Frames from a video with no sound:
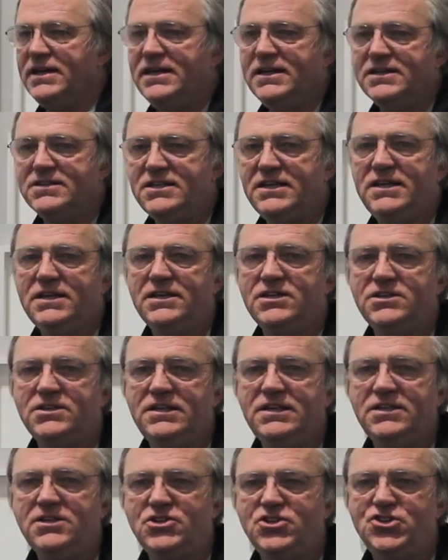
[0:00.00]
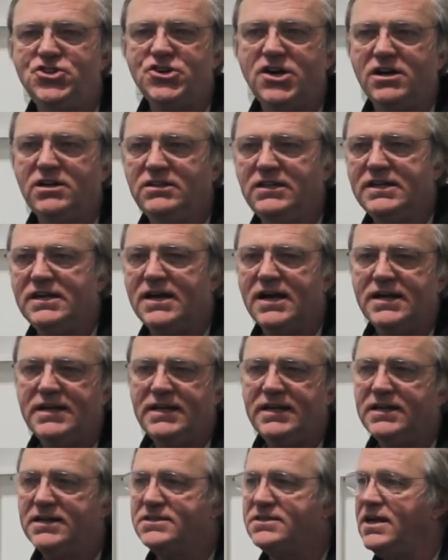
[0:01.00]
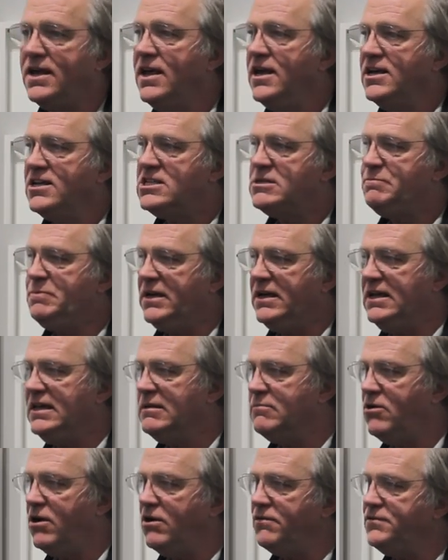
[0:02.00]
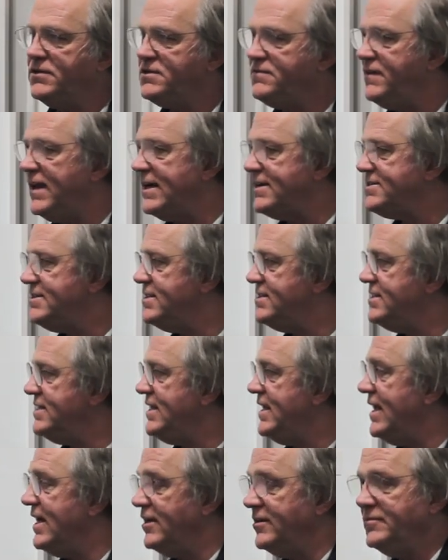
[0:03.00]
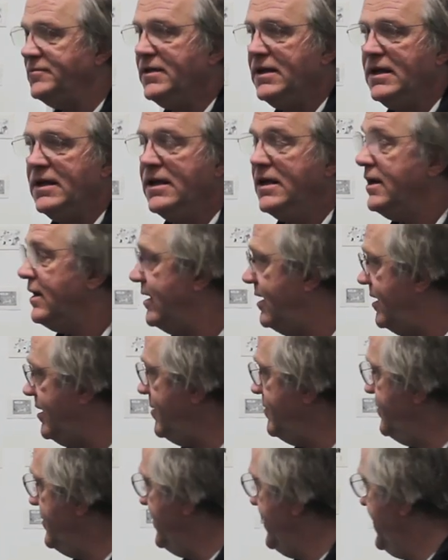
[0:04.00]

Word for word: He is, he is, he's juggling ideas, spitting them off as fast as he can. Um,